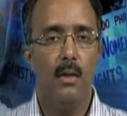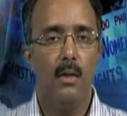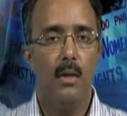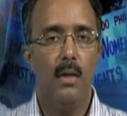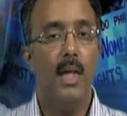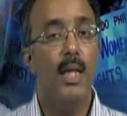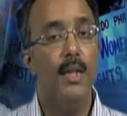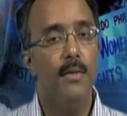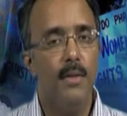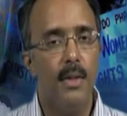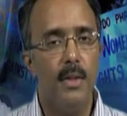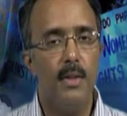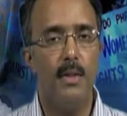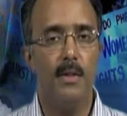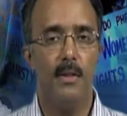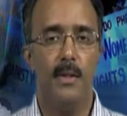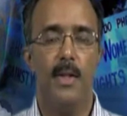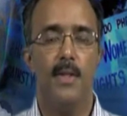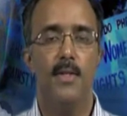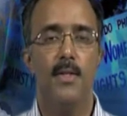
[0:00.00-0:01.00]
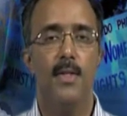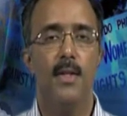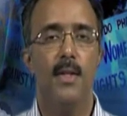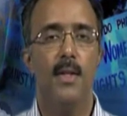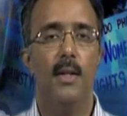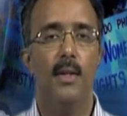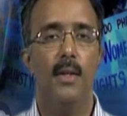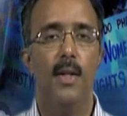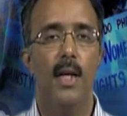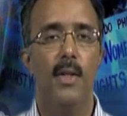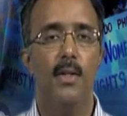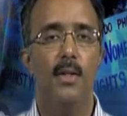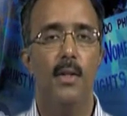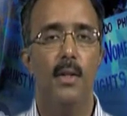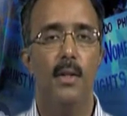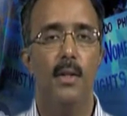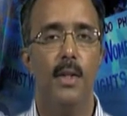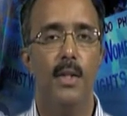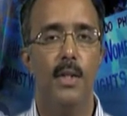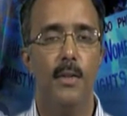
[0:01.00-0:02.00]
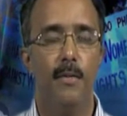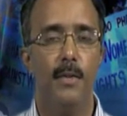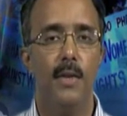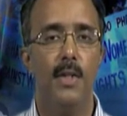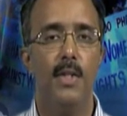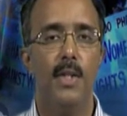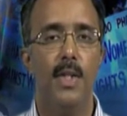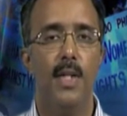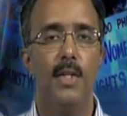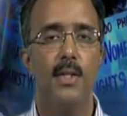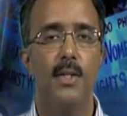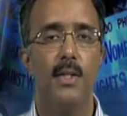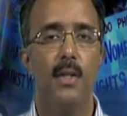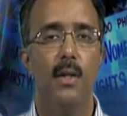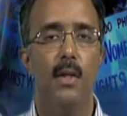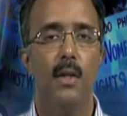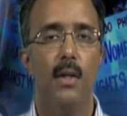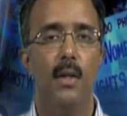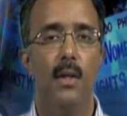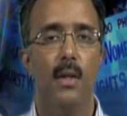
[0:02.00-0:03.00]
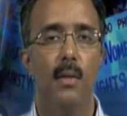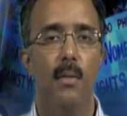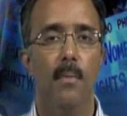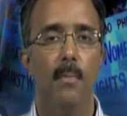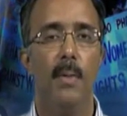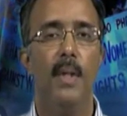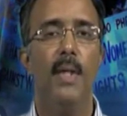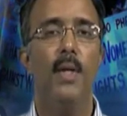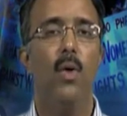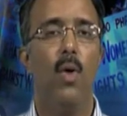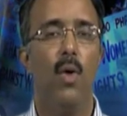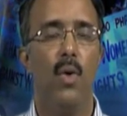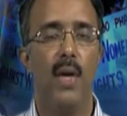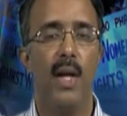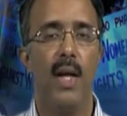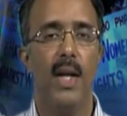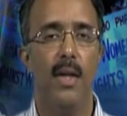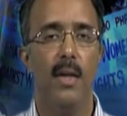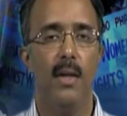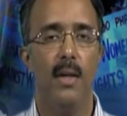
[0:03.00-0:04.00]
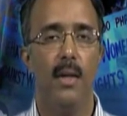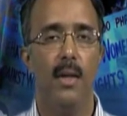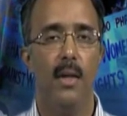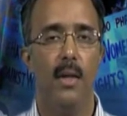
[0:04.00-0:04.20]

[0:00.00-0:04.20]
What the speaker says: convinces us that the difference is preordained.